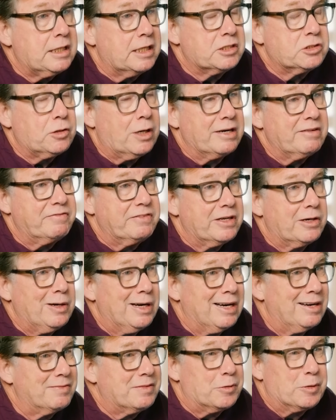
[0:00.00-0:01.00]
I try to figure
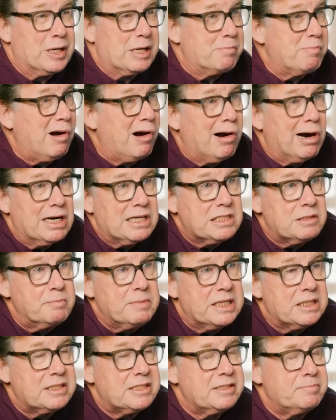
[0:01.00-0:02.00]
out if there are any parts
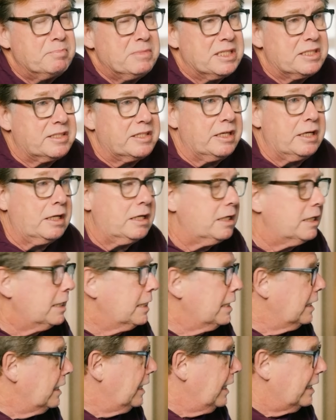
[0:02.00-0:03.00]
missing.
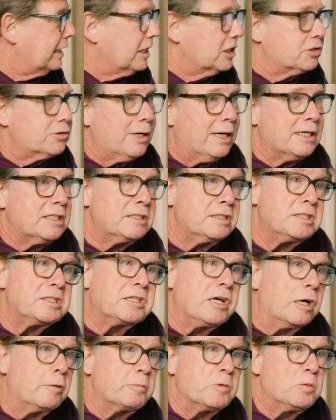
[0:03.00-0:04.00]
And I try to
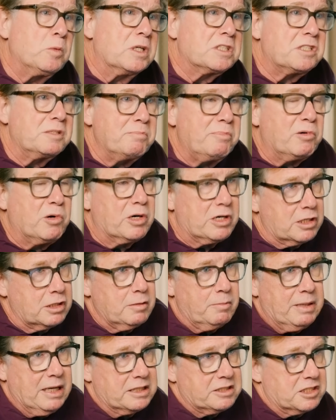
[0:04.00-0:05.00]
determine what's important
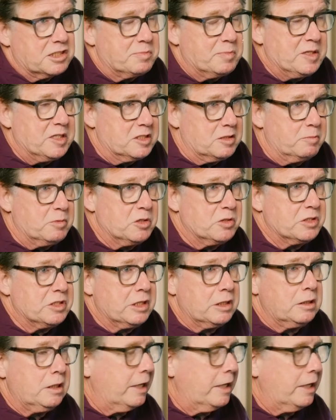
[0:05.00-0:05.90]
about this piece of music.